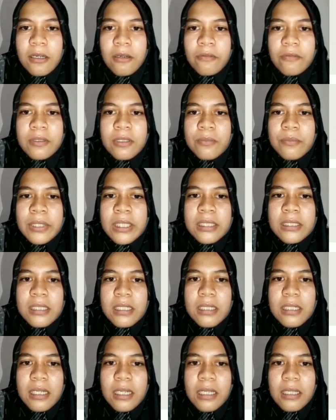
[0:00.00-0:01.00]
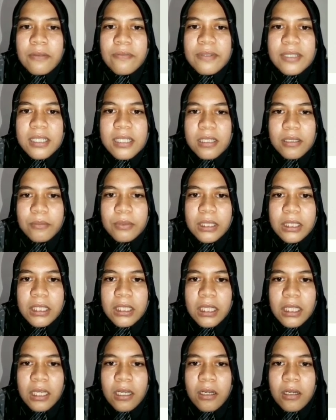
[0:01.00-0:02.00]
of the material
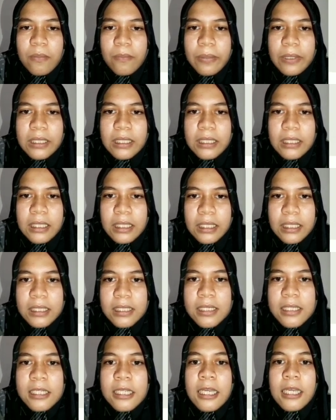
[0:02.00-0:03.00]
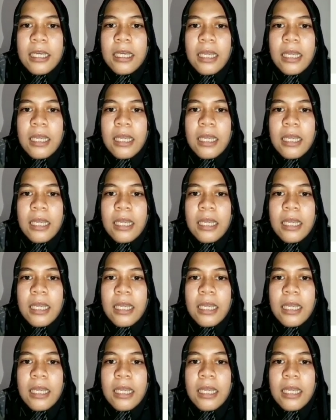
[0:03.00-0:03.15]
feasibility component is